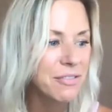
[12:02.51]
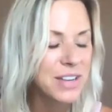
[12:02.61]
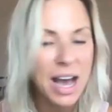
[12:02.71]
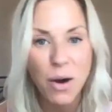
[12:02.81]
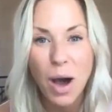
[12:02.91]

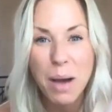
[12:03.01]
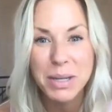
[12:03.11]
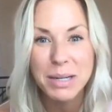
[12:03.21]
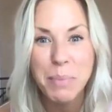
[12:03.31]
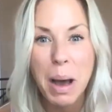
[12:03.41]
Now I'm
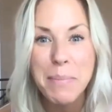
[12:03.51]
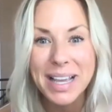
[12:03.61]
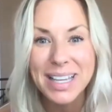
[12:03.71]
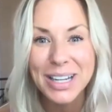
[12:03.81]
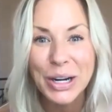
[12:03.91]
gonna pop
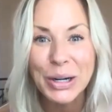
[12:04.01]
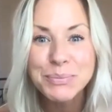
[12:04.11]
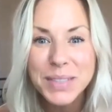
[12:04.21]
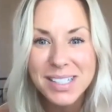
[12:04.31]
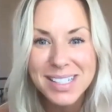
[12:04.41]
back in here
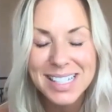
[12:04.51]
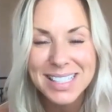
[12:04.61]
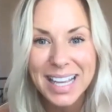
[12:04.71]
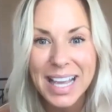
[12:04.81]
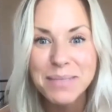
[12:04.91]
in just a
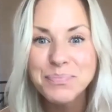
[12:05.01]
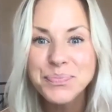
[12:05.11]
second